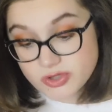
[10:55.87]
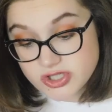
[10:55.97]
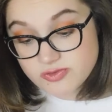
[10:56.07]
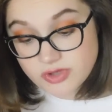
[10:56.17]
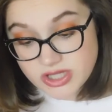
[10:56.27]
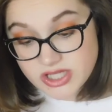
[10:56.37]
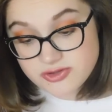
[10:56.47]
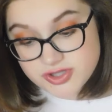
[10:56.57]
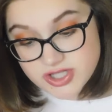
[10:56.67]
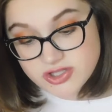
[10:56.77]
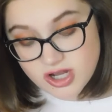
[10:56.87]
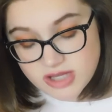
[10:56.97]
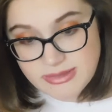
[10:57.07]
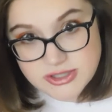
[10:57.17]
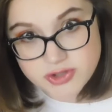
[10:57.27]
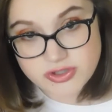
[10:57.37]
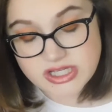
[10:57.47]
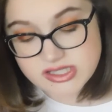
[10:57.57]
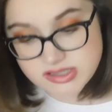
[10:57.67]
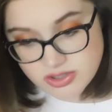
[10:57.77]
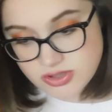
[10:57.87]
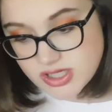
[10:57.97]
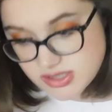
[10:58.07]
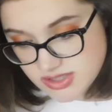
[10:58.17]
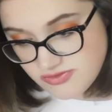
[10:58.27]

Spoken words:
which is a really interesting documentary series